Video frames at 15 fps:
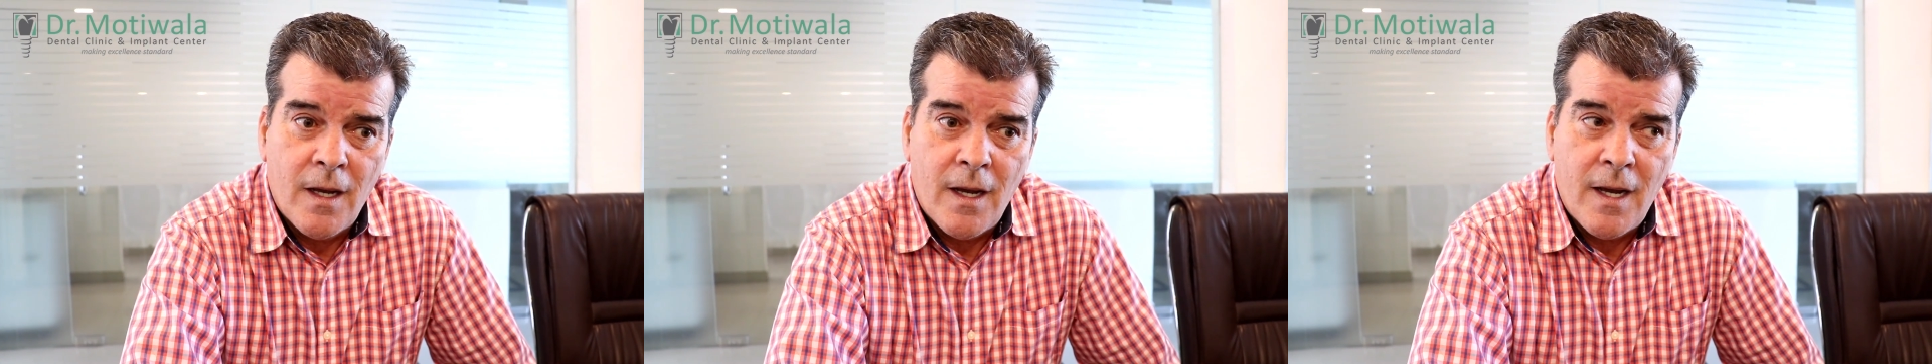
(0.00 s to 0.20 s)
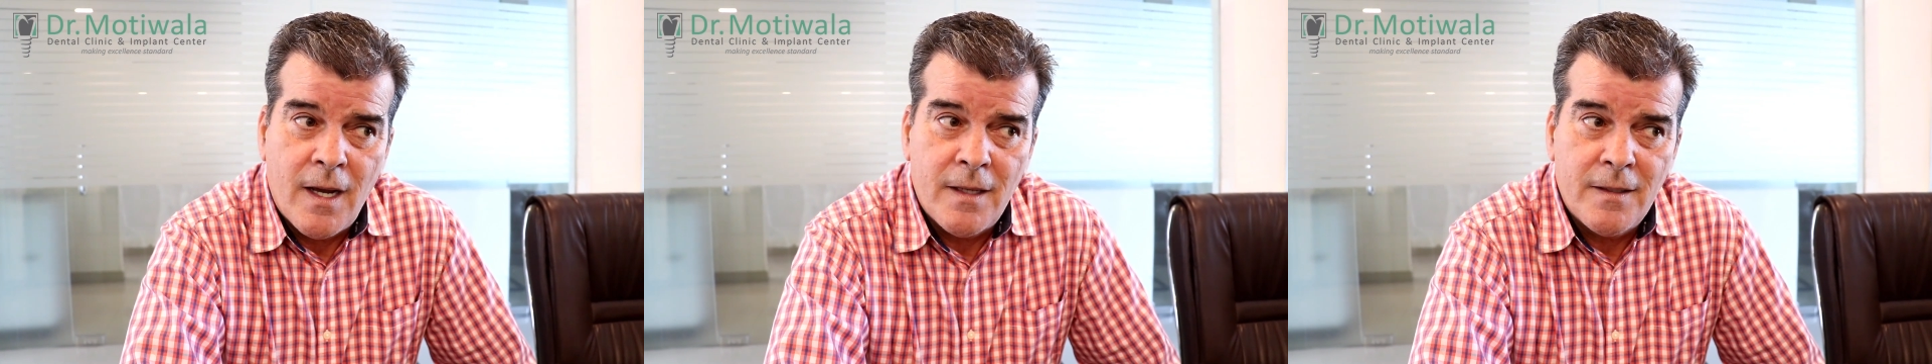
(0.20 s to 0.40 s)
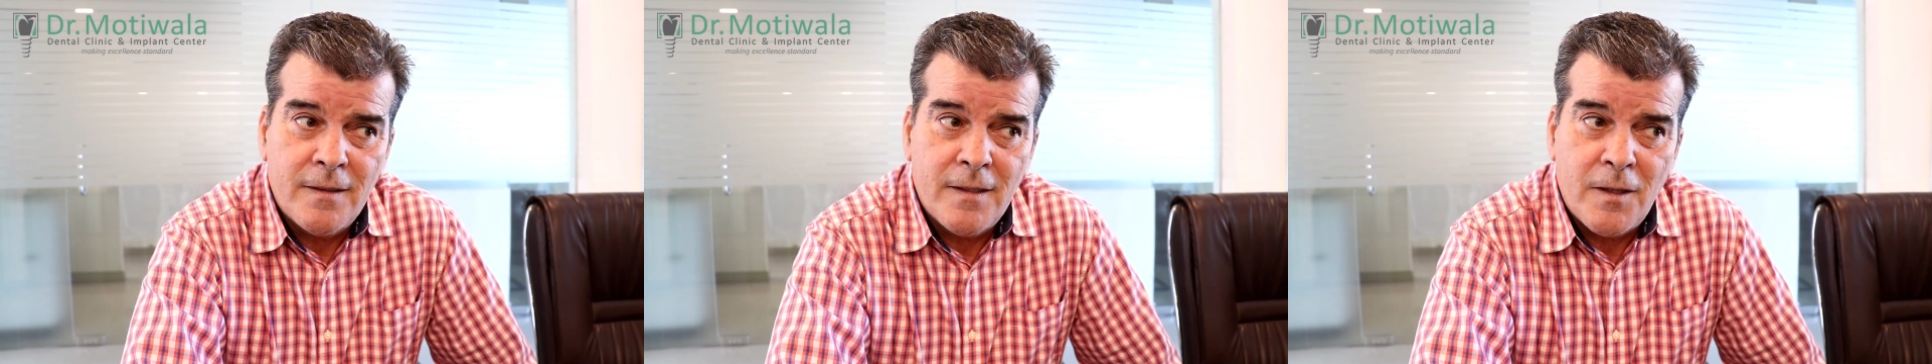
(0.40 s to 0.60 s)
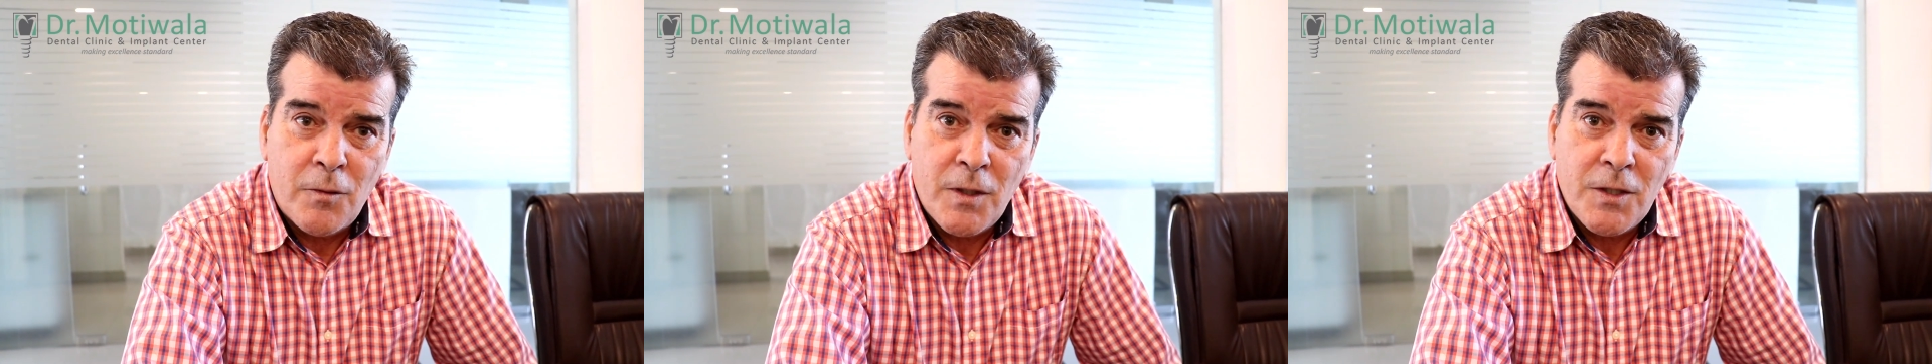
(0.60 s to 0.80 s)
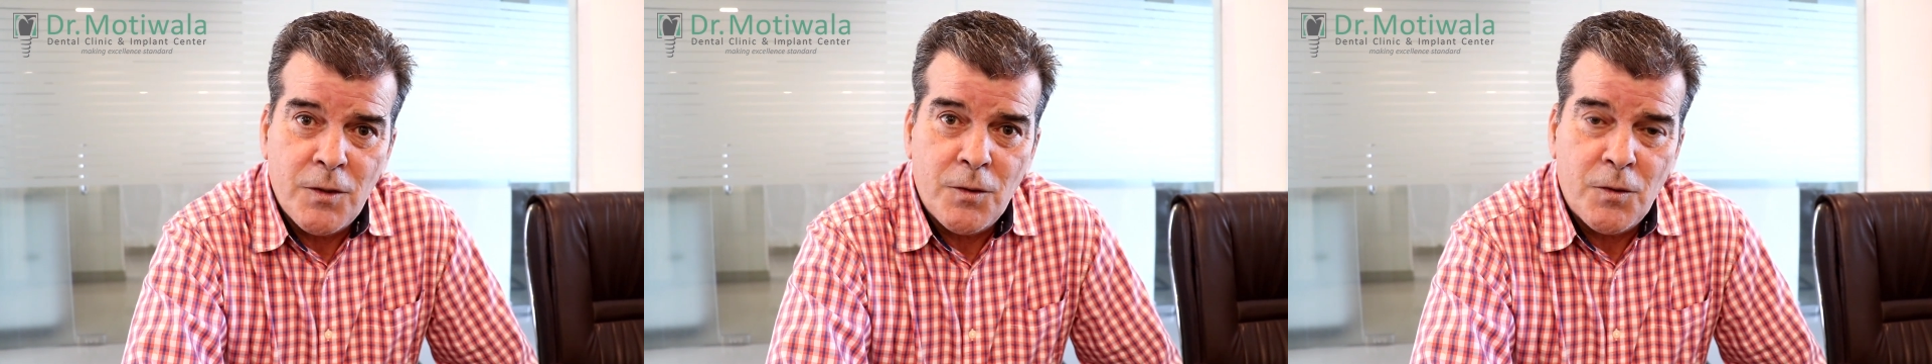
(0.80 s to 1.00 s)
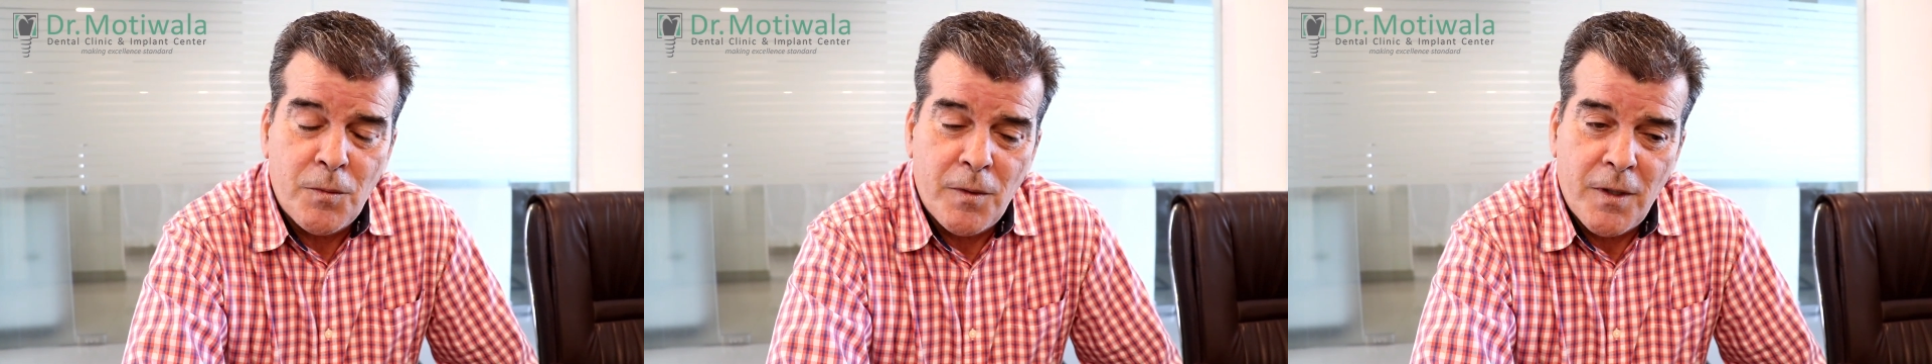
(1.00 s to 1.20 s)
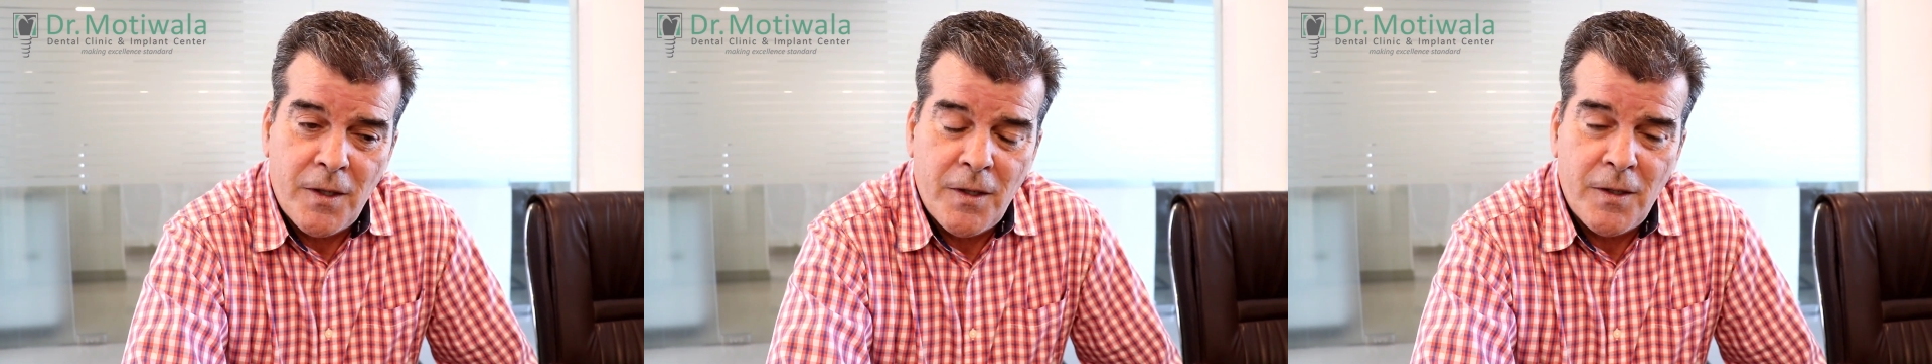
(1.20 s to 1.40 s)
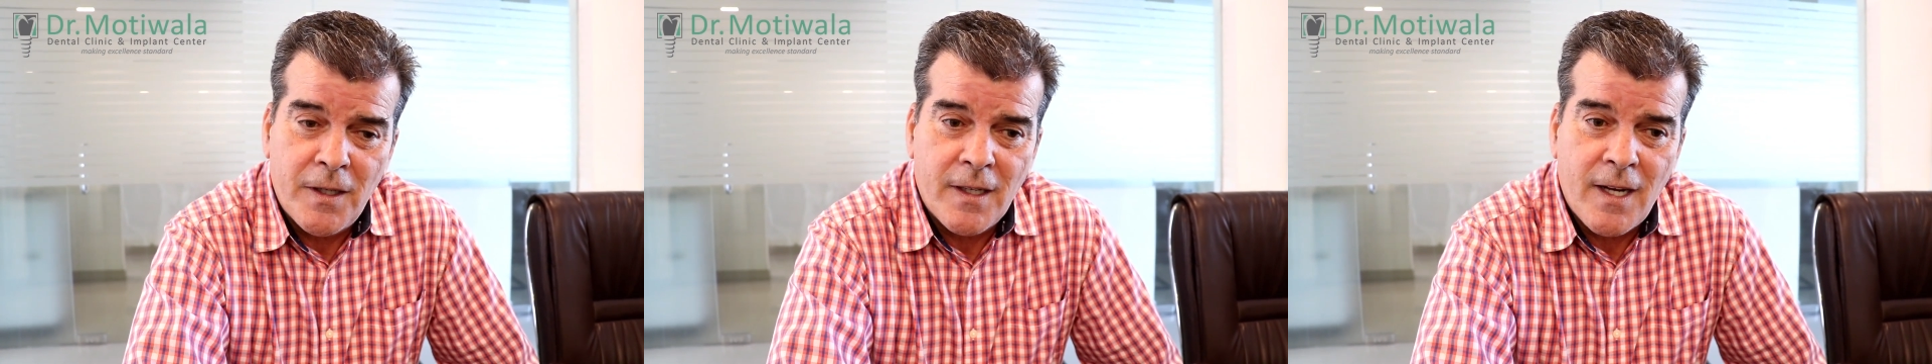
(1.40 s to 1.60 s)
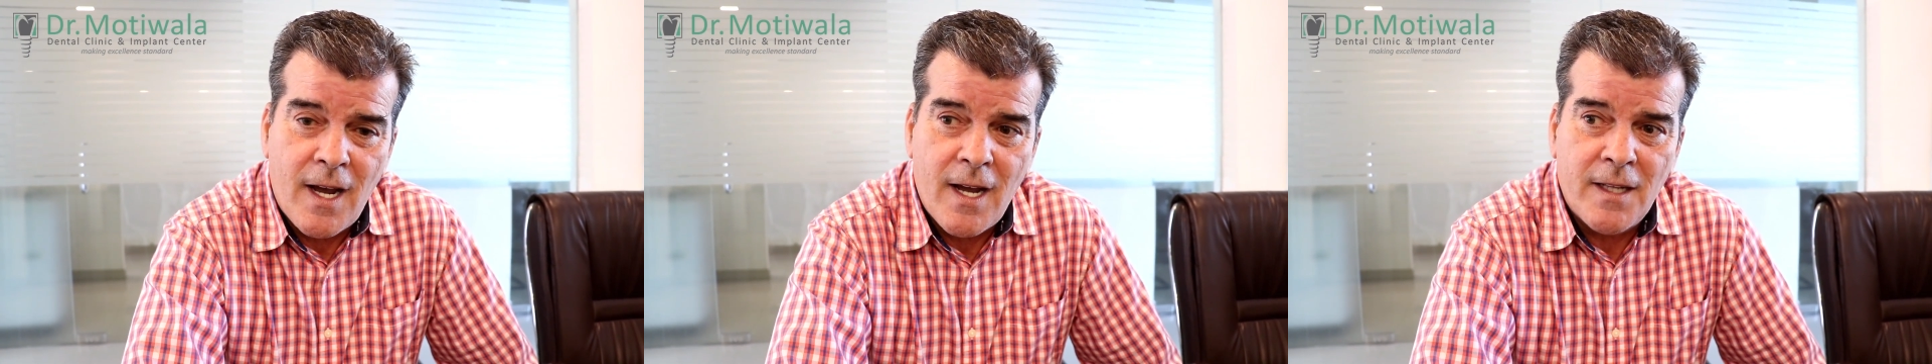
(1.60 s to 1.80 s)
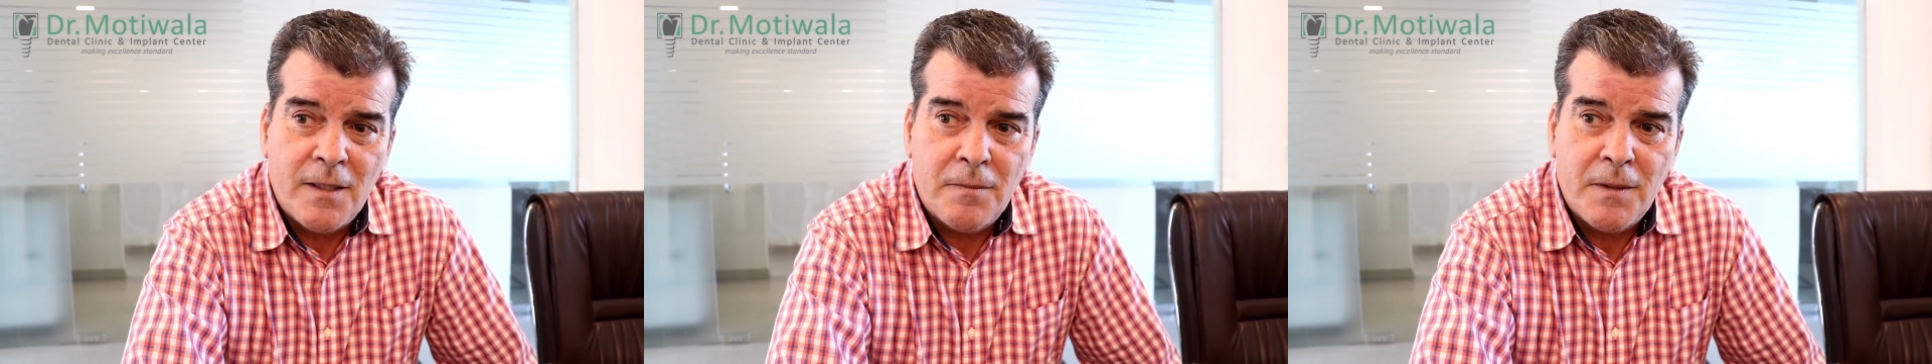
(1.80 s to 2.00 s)
And the reason to be here in
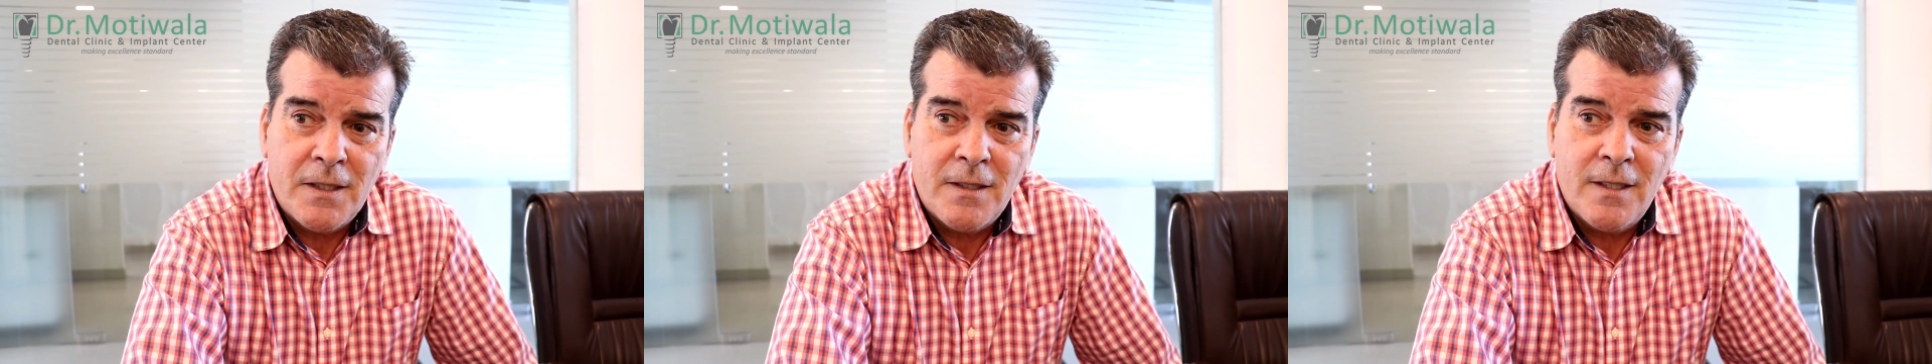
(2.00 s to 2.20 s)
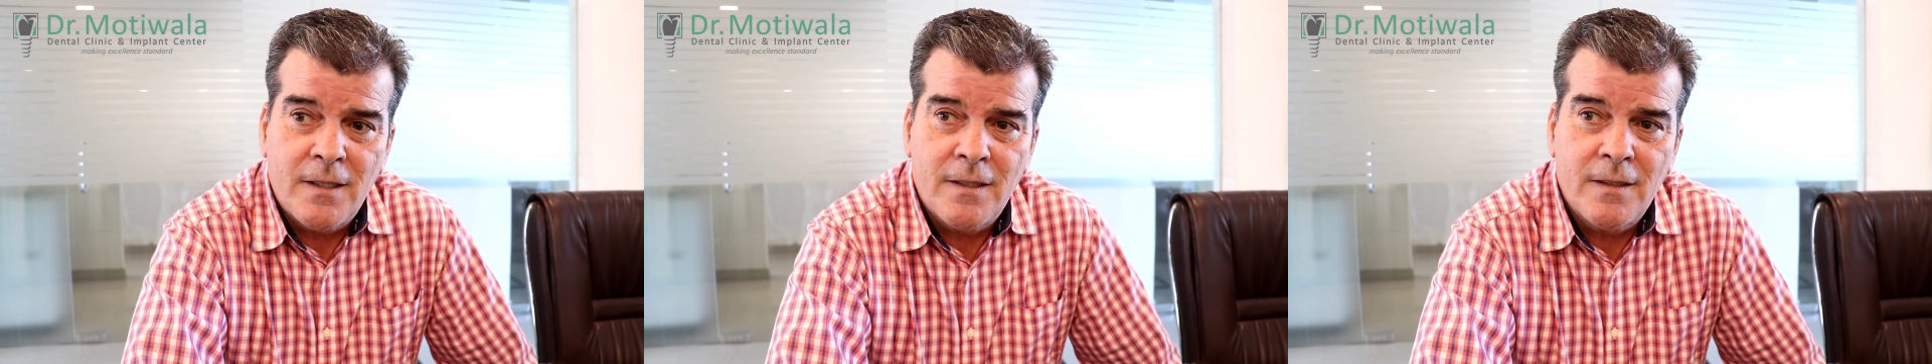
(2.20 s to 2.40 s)
Hyderabad,